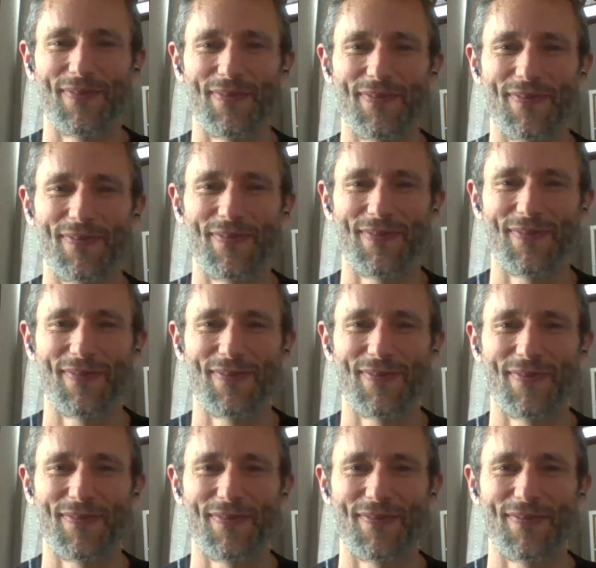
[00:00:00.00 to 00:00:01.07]

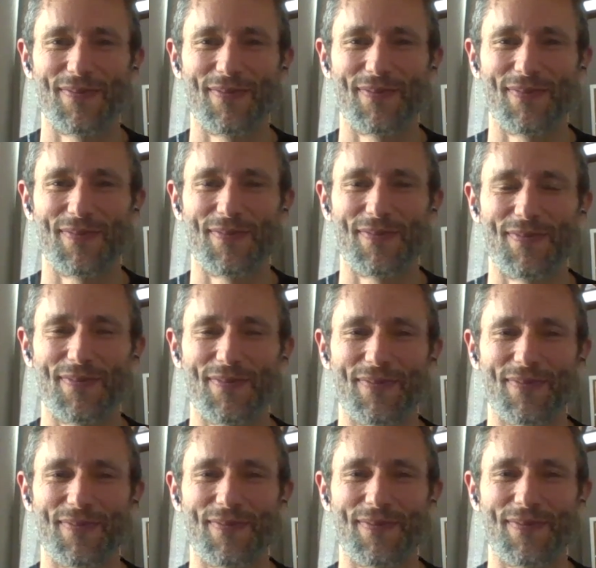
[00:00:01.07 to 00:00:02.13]

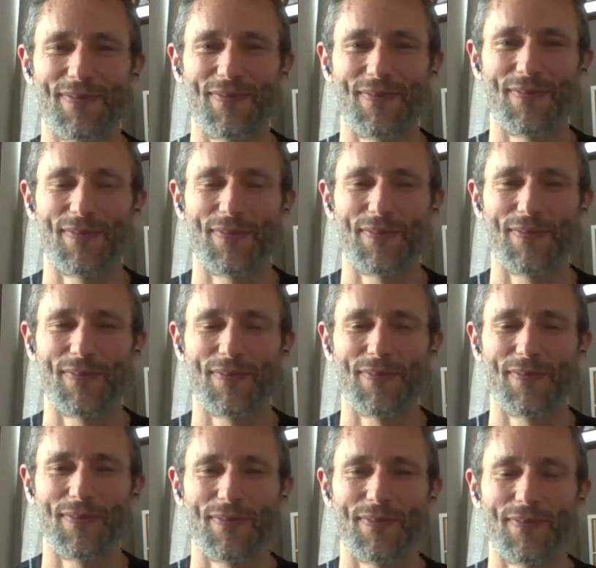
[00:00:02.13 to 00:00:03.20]

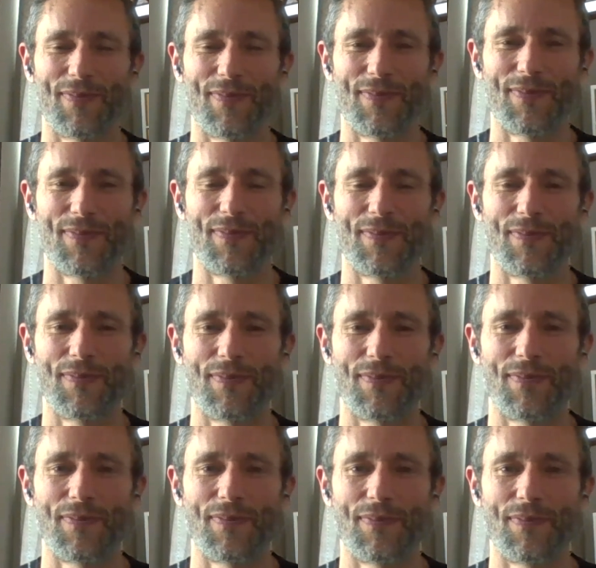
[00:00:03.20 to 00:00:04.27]

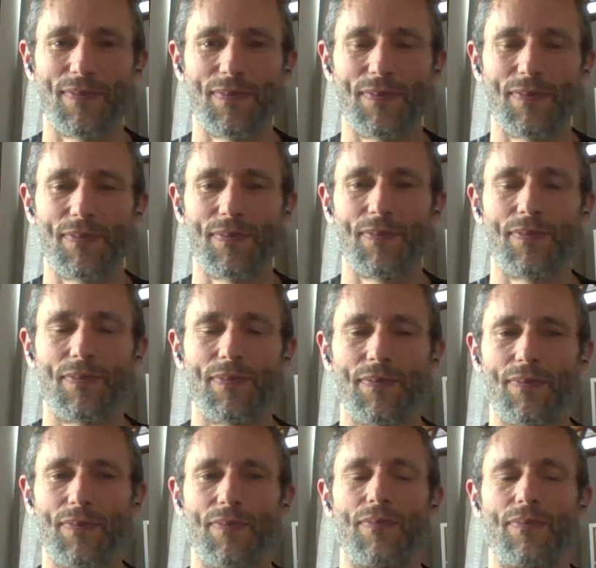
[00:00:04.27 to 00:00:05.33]

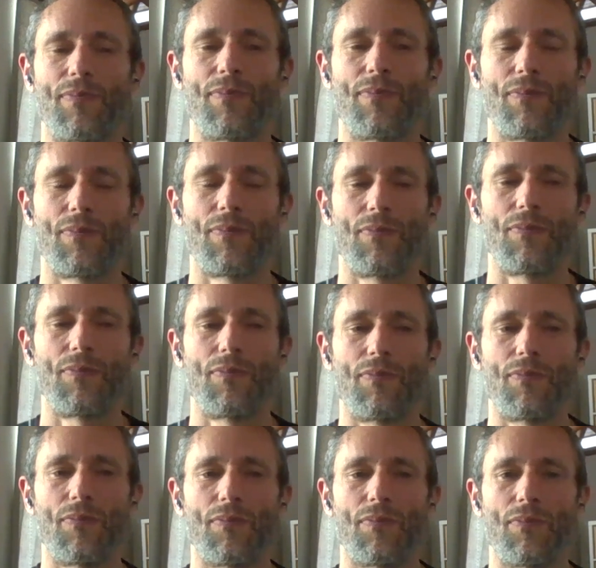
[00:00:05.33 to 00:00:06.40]

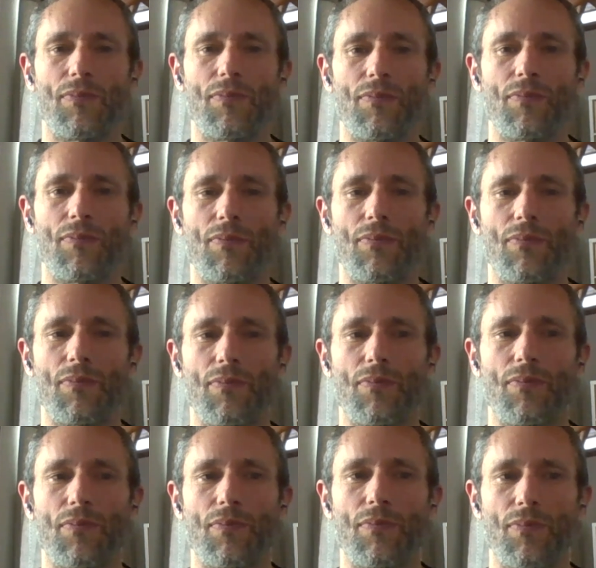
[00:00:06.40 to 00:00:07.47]

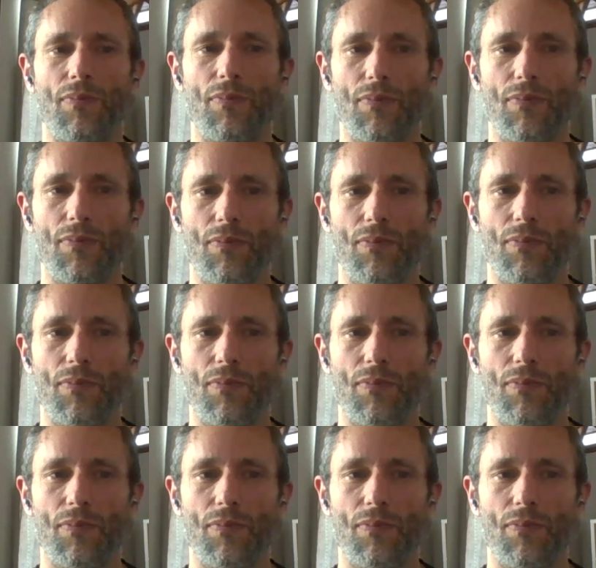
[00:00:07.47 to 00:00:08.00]
No words are spoken by the person on screen.